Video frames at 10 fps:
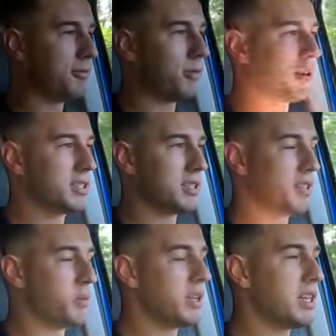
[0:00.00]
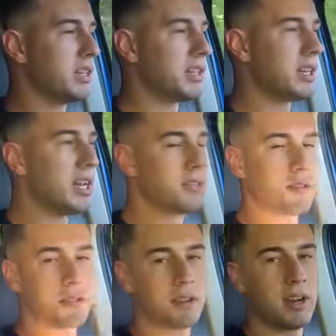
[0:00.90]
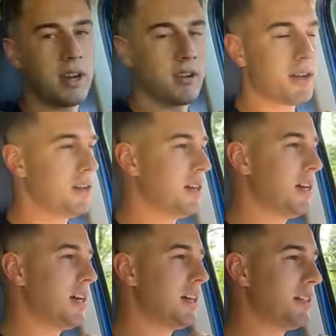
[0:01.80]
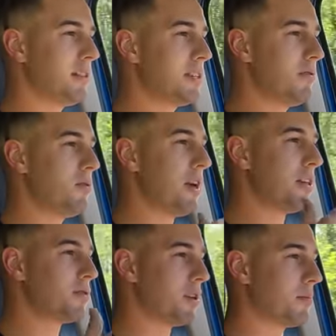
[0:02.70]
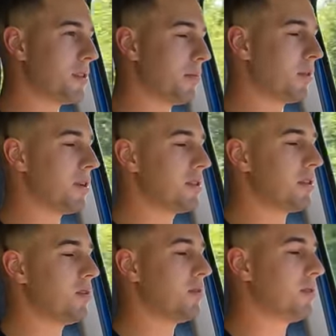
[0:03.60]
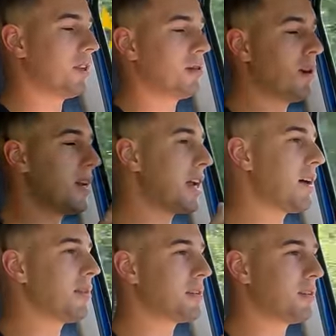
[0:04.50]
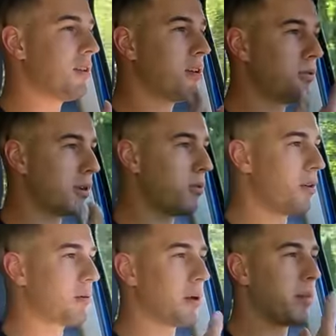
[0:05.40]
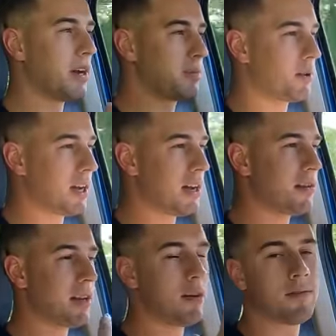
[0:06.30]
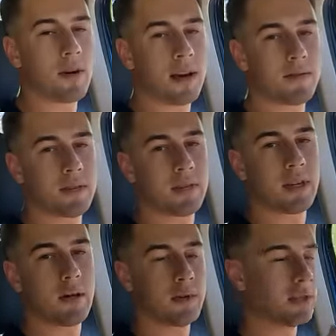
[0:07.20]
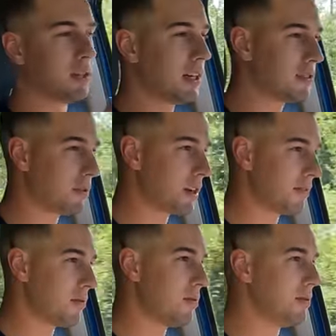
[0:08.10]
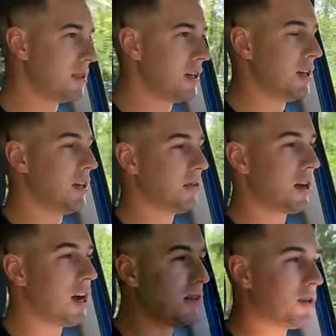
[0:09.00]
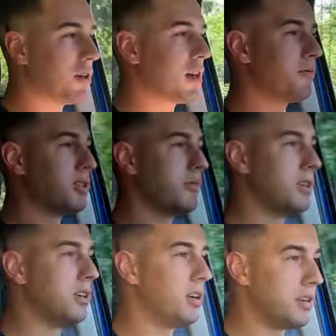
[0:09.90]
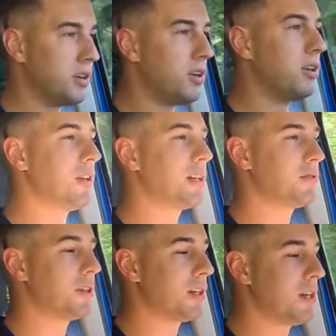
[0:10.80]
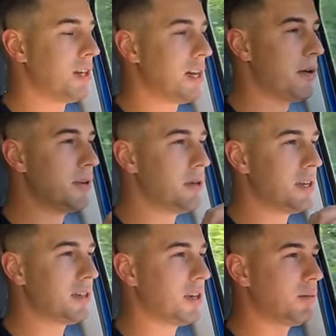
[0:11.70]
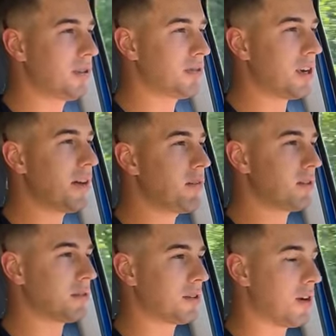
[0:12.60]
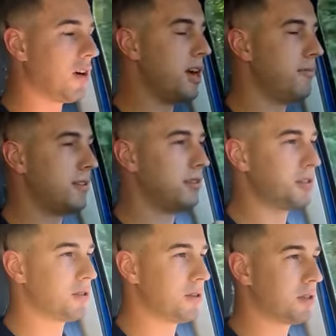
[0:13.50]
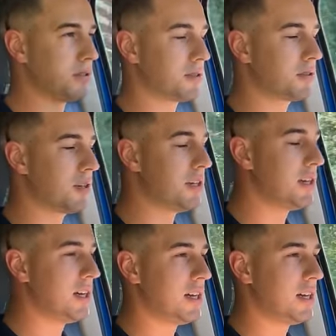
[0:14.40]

four inch display in the gauge cluster area, it does give you a trip summary. So like right now, it's all recording my miles per gallon, how far I've driven, how much electric I've used, or how long I've driven on all electric. And when you get done with your drive, you turn the car off, it'll show you a little screen